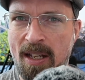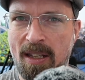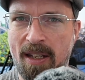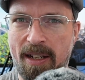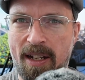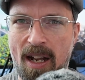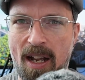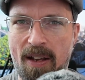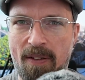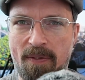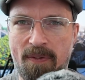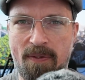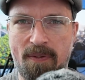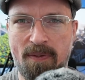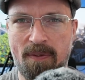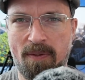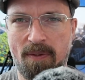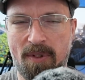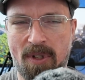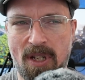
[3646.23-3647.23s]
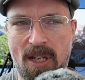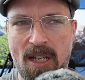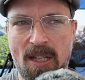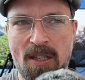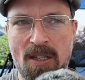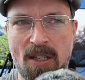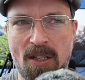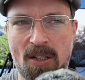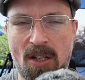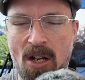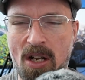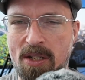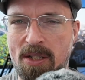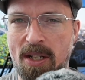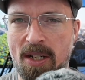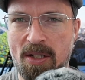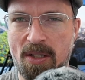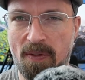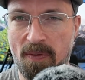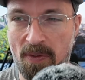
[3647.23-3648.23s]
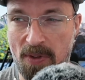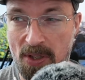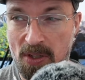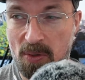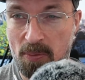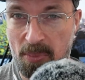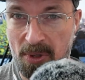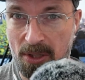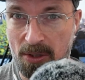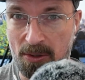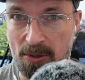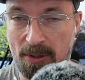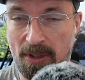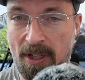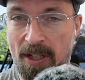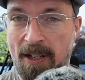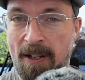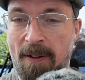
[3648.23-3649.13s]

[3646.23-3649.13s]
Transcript: Like, in the context of this build,